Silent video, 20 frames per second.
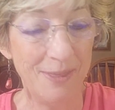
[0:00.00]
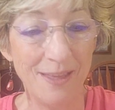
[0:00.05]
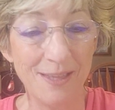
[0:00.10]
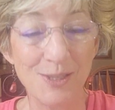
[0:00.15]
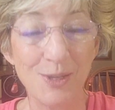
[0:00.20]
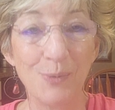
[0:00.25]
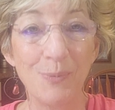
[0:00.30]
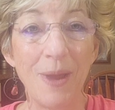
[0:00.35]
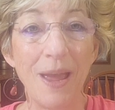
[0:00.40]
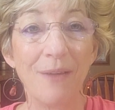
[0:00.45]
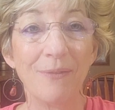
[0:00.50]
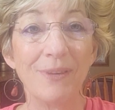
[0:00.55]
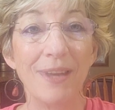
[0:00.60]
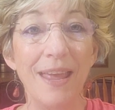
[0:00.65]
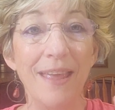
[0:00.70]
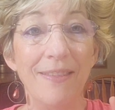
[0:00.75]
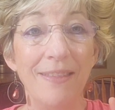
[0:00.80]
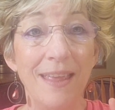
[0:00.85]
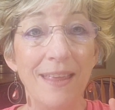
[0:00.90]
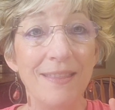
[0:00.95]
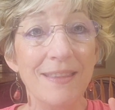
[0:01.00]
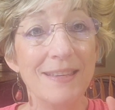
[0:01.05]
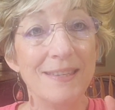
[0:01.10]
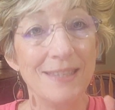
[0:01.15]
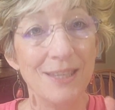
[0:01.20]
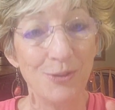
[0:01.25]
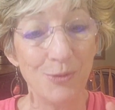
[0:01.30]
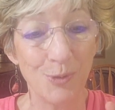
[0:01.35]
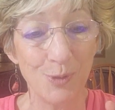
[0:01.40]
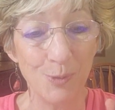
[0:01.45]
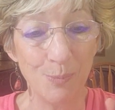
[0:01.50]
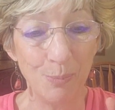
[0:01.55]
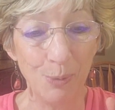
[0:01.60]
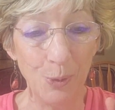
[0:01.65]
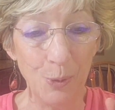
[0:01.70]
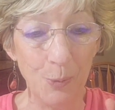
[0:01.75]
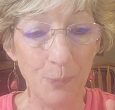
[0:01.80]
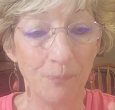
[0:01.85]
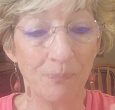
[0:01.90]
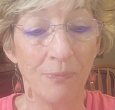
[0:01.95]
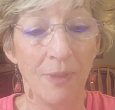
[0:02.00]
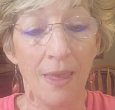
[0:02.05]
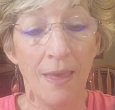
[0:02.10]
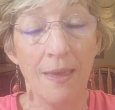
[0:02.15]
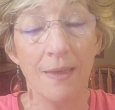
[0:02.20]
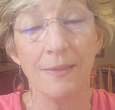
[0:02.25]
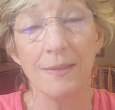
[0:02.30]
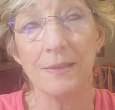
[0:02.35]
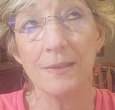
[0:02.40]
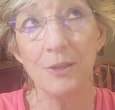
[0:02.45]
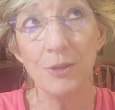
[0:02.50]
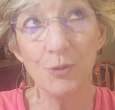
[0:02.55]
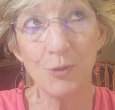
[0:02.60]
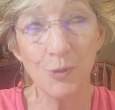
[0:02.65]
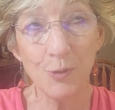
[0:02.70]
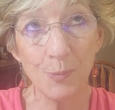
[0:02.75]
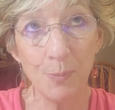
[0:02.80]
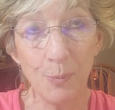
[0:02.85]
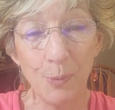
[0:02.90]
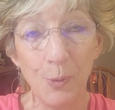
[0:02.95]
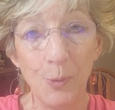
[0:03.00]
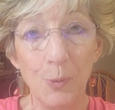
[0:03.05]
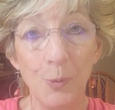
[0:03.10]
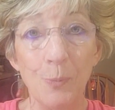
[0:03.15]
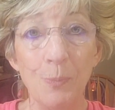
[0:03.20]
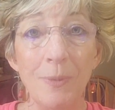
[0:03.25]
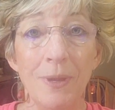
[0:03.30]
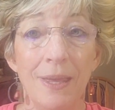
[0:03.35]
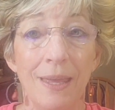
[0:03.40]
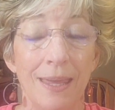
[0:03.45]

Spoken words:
that's around. And then the Citrus Bloom. The Citrus Bloom